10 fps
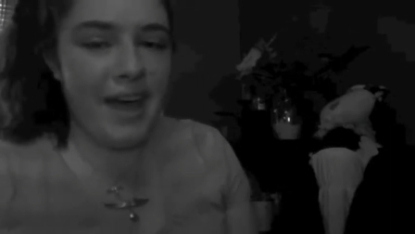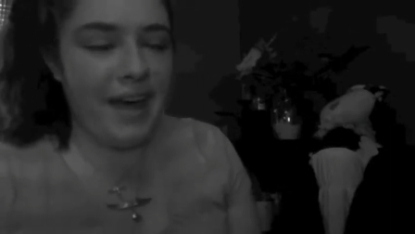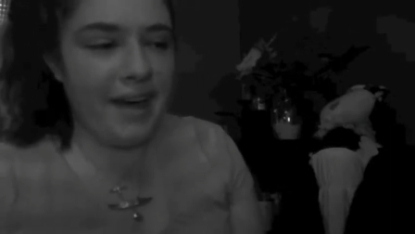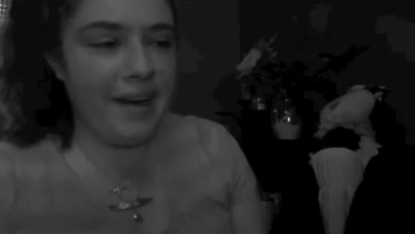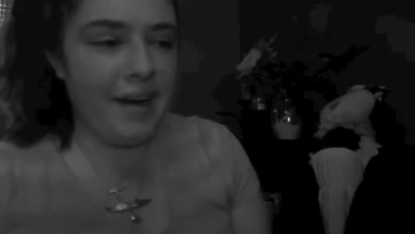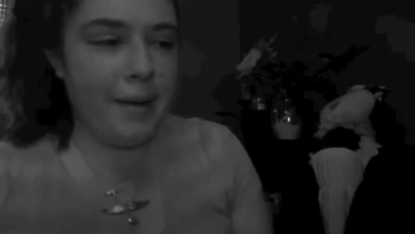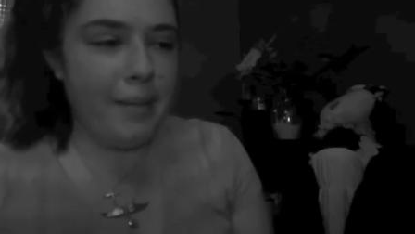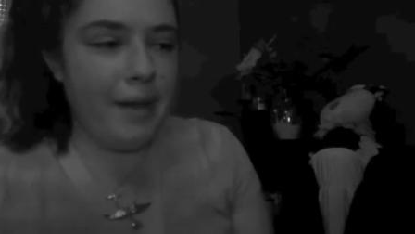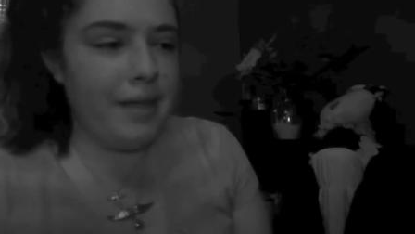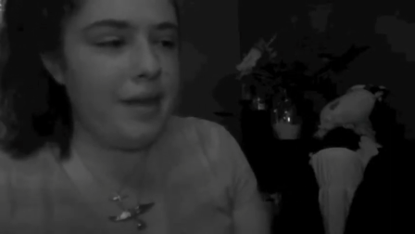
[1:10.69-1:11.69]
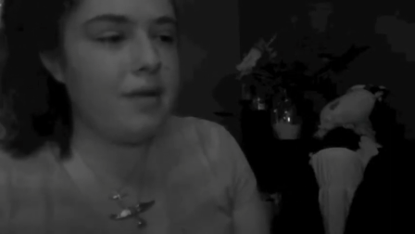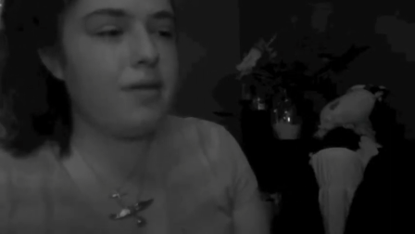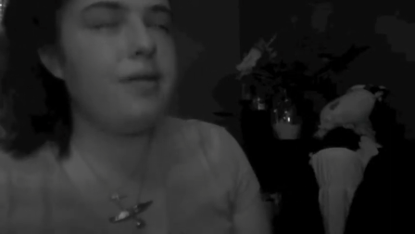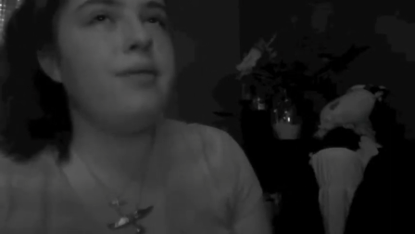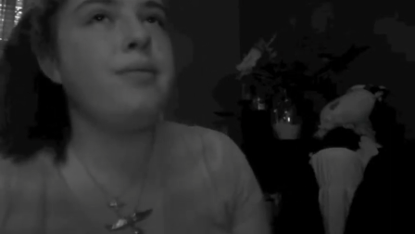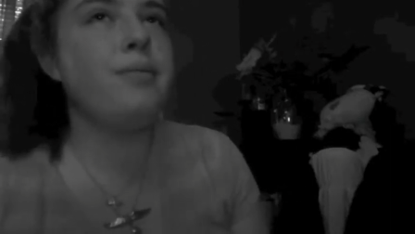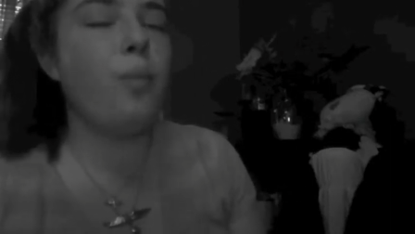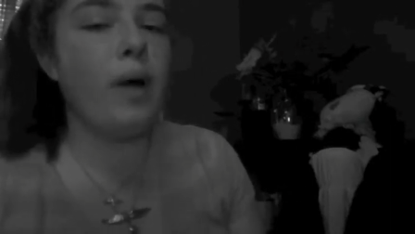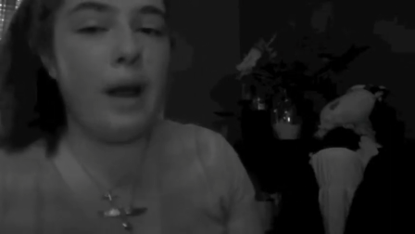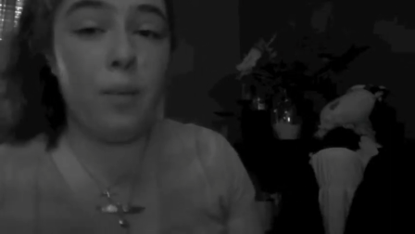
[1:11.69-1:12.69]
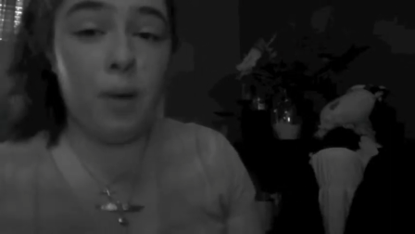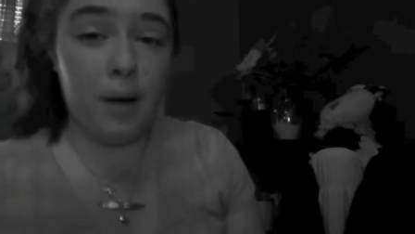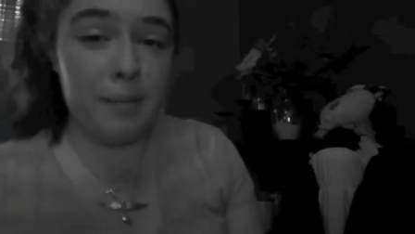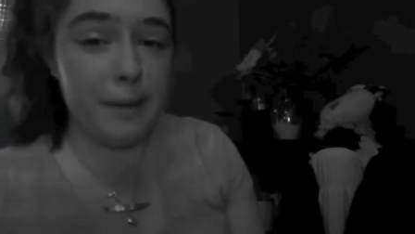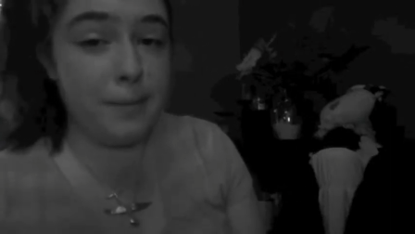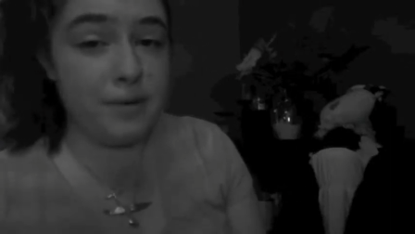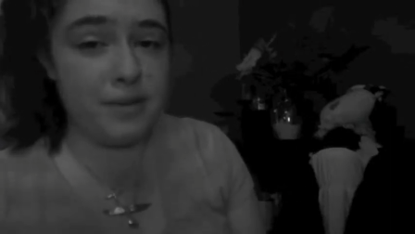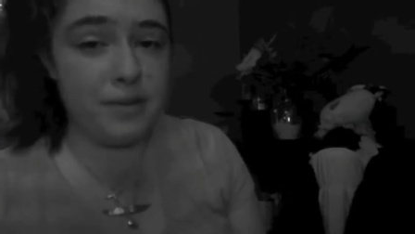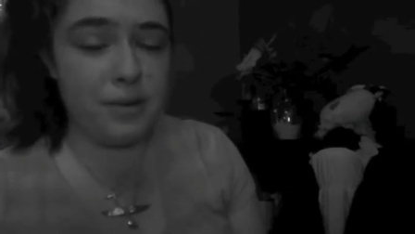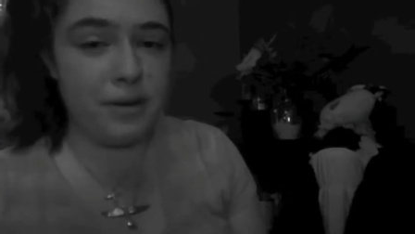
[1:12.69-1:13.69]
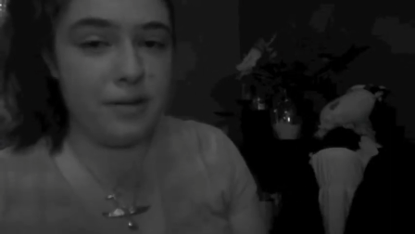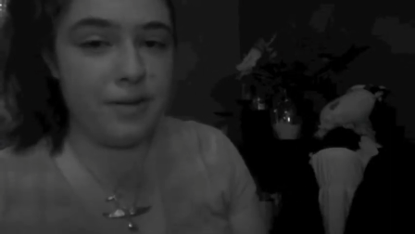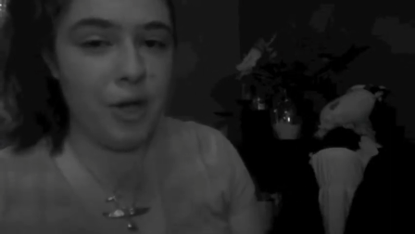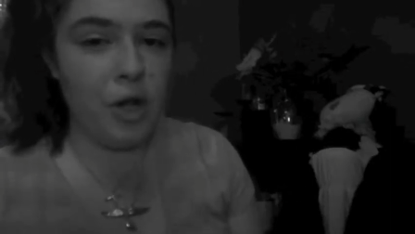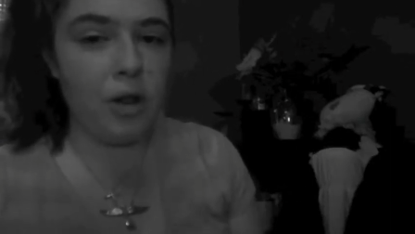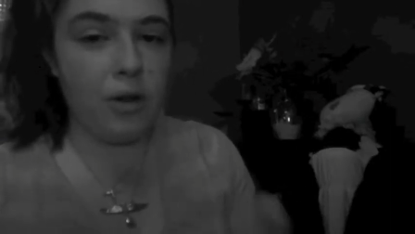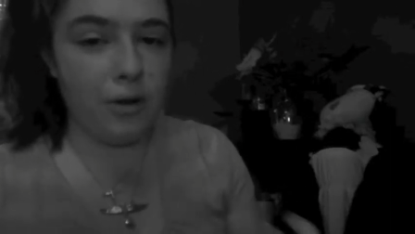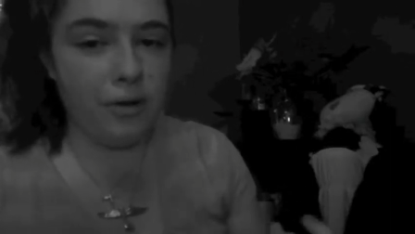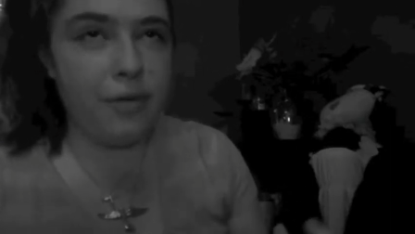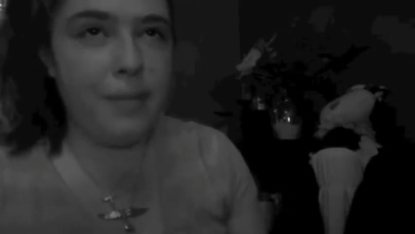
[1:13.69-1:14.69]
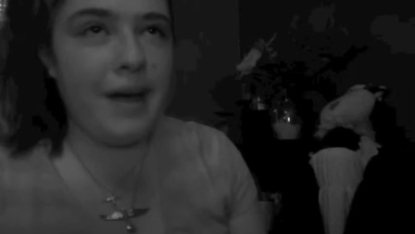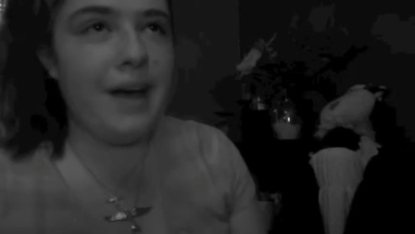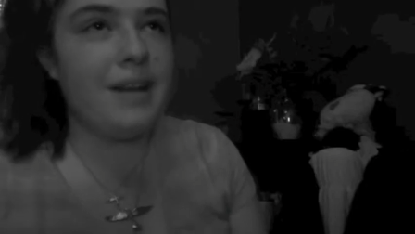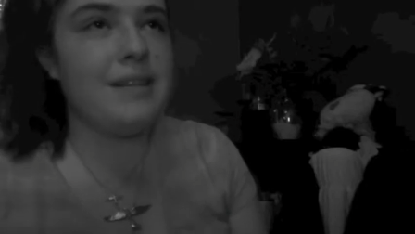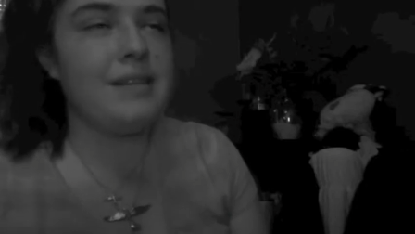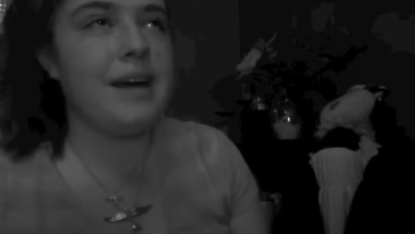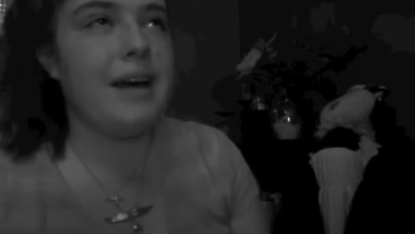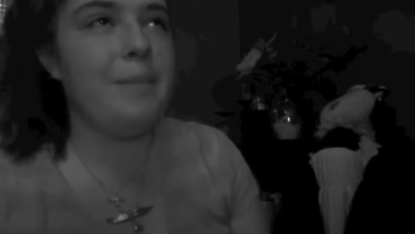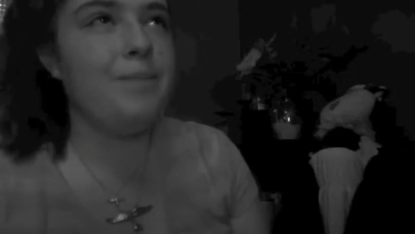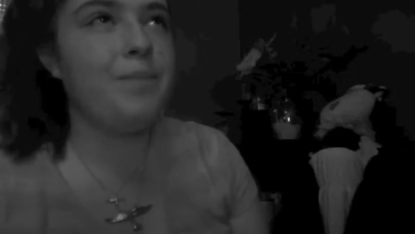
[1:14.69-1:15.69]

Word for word: And um, I think what I want people to sort of learn from that is that